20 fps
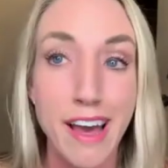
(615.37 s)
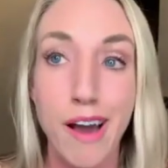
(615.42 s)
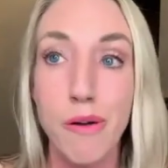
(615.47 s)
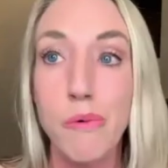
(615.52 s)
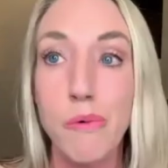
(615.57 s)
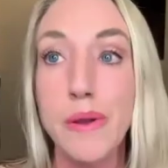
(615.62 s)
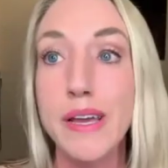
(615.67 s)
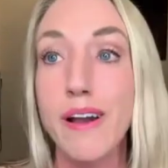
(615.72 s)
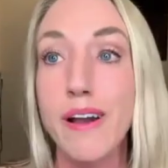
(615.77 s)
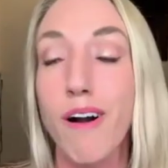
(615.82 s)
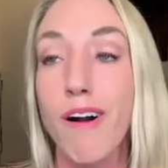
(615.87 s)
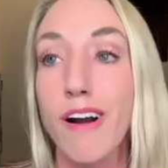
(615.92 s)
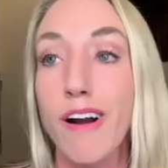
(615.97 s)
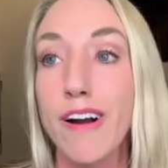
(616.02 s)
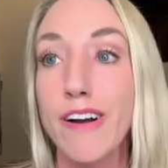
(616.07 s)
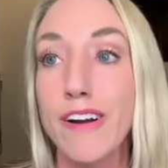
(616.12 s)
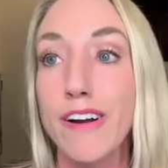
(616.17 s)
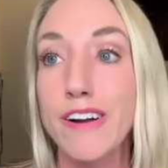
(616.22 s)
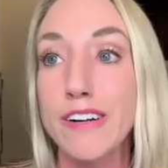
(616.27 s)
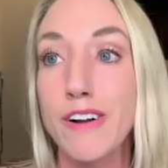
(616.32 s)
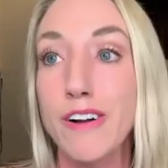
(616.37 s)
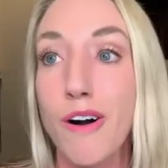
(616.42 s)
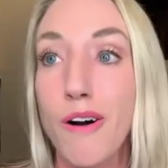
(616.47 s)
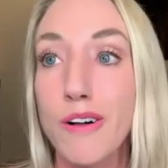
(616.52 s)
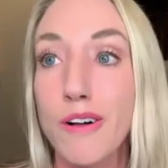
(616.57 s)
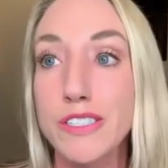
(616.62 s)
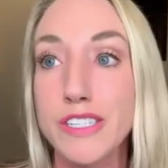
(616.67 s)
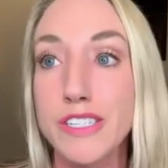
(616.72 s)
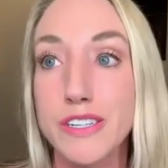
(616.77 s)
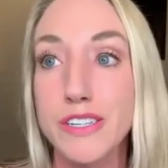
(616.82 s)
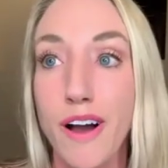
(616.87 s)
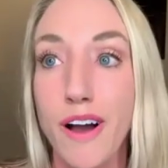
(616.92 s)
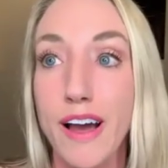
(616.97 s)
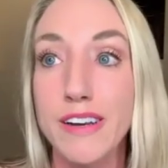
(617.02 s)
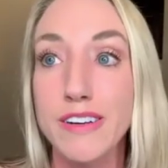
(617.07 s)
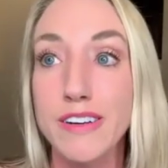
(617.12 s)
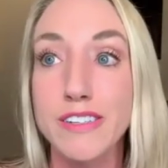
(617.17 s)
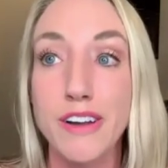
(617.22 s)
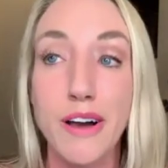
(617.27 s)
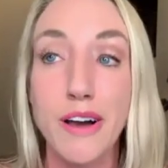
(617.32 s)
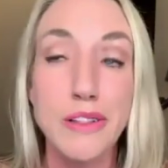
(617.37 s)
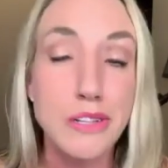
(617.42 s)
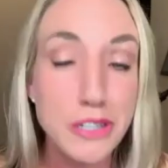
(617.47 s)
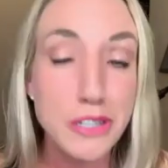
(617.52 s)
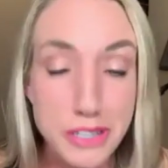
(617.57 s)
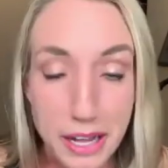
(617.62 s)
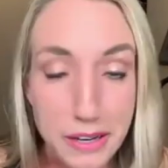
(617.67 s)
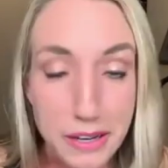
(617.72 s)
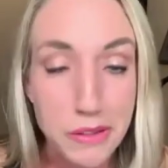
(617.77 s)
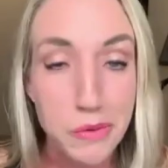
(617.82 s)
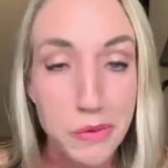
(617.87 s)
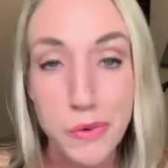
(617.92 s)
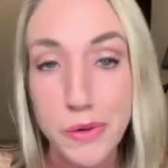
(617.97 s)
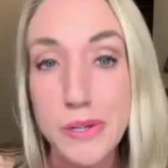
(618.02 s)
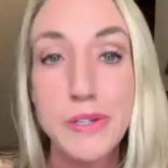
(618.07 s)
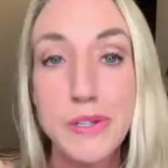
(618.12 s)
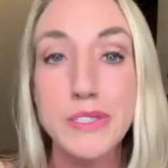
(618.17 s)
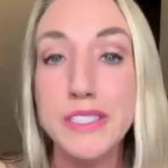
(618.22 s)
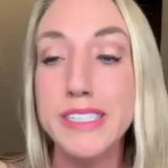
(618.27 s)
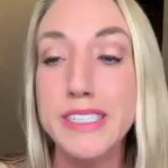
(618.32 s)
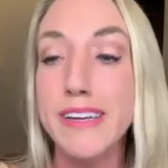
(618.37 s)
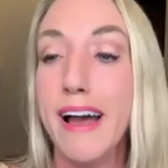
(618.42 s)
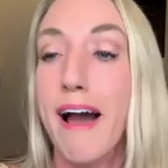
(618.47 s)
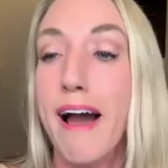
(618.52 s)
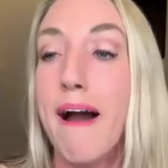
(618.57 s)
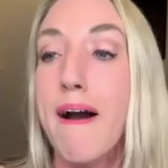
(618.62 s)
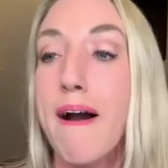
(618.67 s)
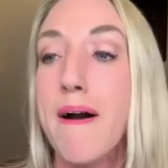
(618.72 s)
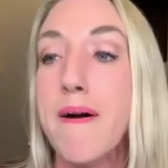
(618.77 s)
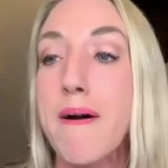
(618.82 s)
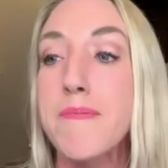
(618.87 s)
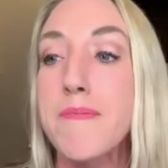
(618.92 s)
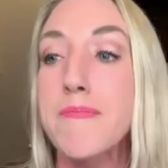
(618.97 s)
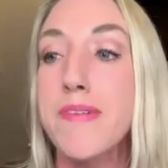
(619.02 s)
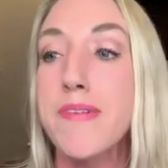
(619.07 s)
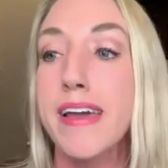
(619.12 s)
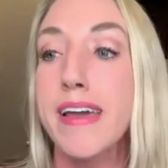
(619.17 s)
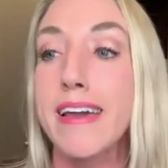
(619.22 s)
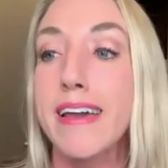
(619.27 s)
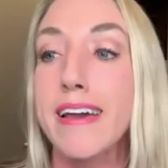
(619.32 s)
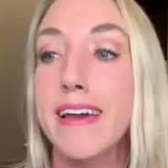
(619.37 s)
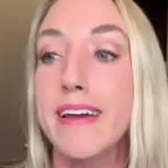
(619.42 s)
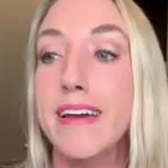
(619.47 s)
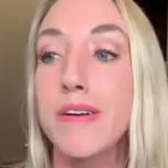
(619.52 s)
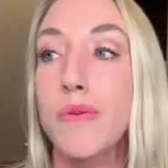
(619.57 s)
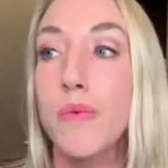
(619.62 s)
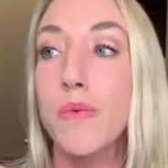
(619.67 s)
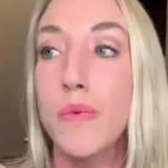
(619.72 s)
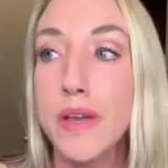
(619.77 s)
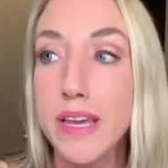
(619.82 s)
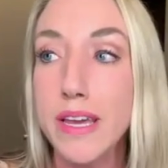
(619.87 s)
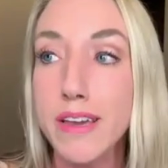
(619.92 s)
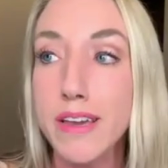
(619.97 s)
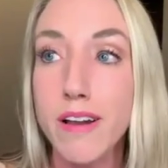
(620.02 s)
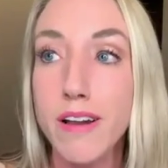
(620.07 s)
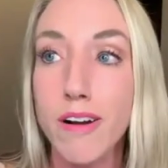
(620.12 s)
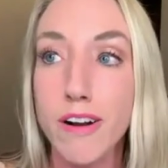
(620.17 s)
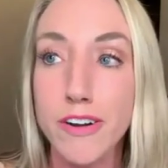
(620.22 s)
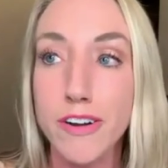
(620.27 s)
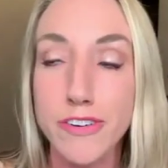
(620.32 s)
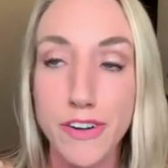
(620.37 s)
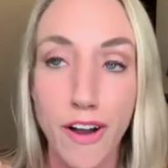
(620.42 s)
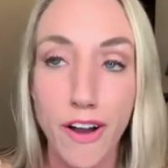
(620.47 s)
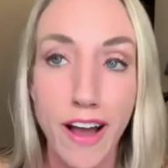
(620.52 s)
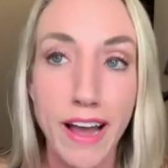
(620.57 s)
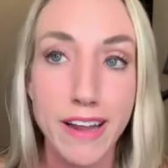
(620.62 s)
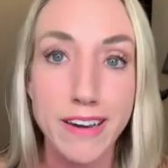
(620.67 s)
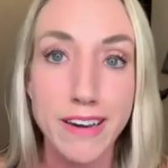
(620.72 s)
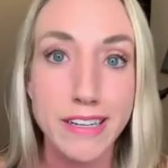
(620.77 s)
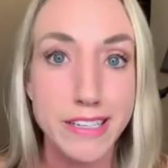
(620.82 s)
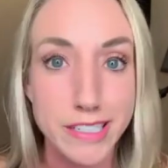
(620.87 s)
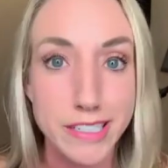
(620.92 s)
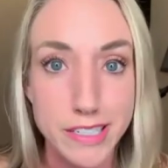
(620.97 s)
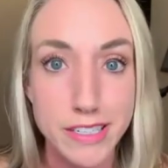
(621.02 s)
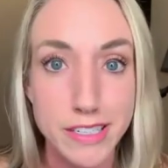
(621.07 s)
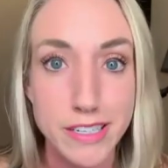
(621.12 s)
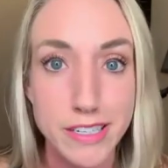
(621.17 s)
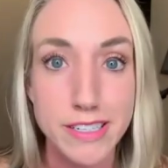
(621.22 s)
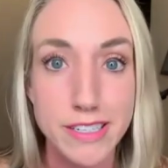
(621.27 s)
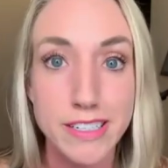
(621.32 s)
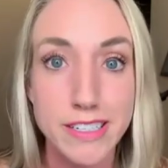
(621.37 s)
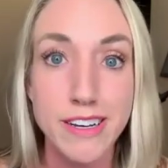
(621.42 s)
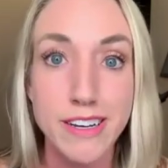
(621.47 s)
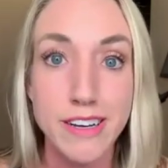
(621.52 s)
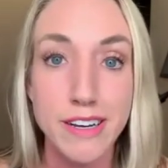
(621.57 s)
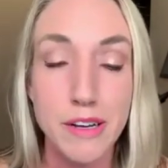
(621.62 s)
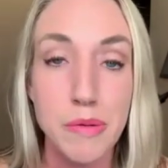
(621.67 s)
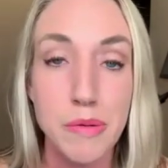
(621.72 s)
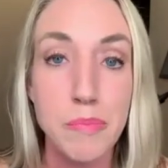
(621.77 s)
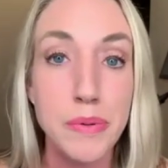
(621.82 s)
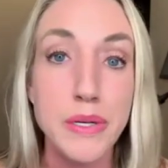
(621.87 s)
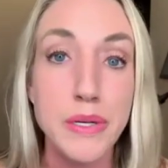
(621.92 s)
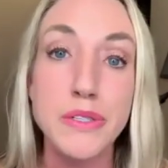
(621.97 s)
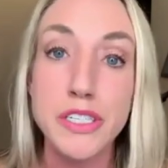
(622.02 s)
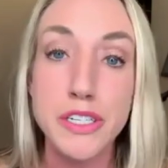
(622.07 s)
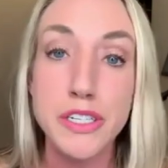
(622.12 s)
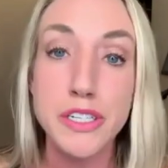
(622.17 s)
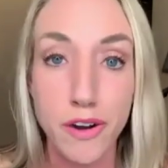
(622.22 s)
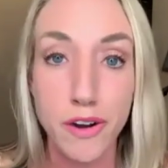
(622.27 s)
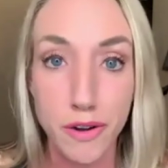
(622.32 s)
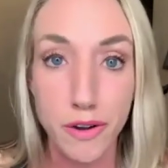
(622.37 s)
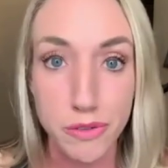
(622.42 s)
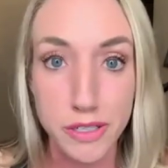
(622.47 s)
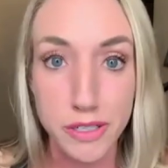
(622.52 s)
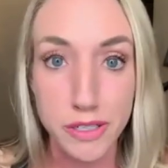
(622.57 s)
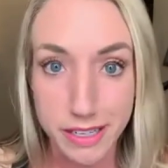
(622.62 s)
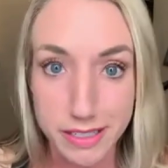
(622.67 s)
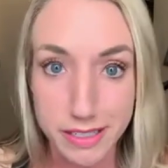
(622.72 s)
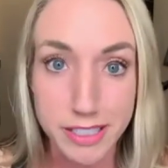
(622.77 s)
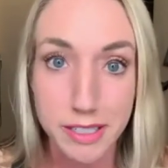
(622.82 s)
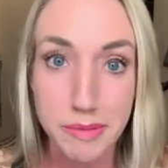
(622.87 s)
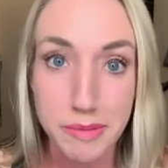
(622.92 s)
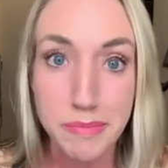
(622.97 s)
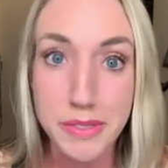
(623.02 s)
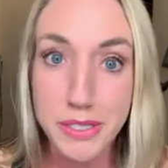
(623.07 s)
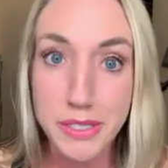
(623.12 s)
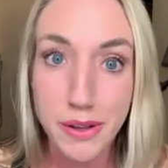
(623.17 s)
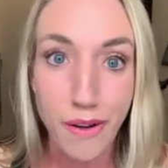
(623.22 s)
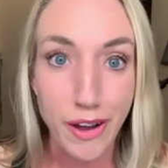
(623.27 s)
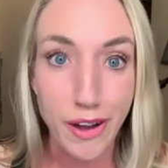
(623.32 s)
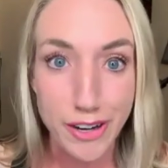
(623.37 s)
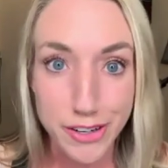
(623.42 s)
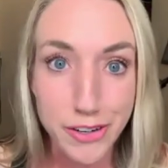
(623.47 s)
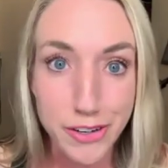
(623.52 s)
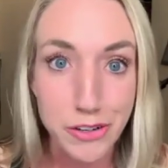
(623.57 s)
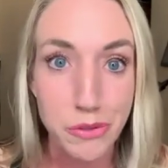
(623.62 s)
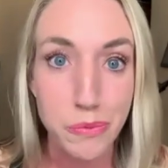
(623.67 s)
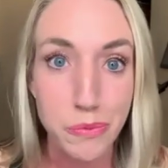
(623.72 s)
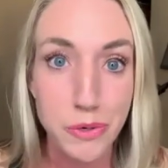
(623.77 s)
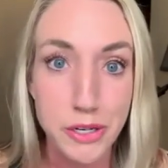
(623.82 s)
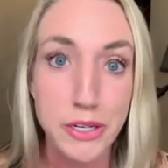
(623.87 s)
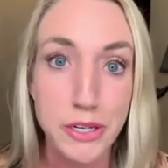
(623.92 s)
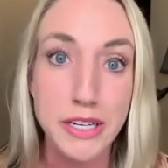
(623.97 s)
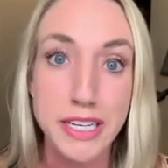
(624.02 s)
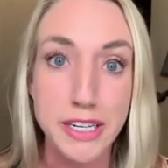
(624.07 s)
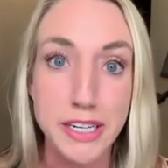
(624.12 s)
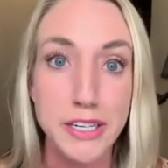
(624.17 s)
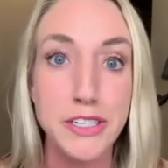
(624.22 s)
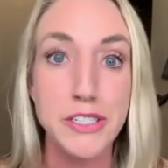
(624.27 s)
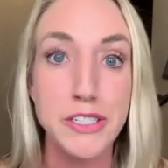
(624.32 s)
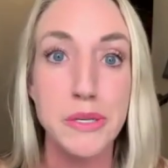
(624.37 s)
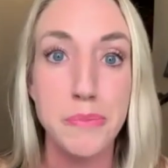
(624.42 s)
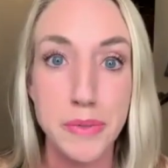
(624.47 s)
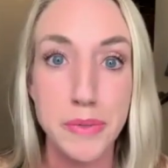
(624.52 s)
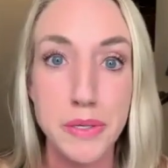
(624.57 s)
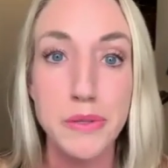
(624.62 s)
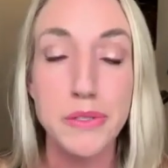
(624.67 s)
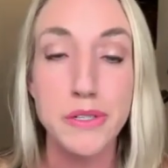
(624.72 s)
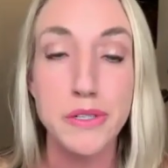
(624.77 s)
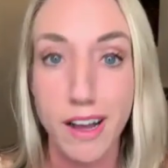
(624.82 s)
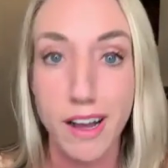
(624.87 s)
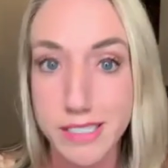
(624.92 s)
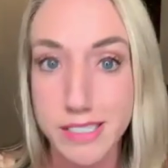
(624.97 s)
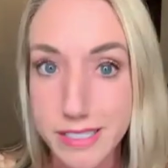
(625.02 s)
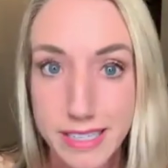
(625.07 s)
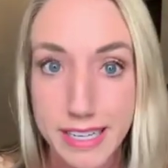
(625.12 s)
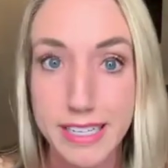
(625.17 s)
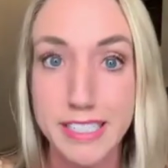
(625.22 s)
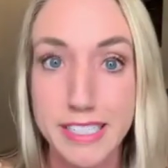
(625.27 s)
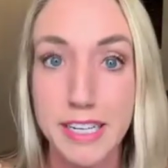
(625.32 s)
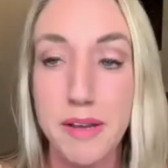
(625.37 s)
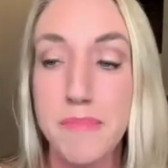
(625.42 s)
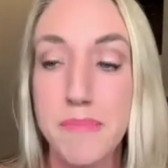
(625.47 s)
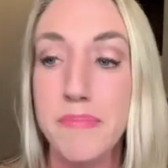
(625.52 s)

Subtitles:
We are called to not look like the world. And we are not here building our own kingdoms on earth. We're here to build God's kingdom.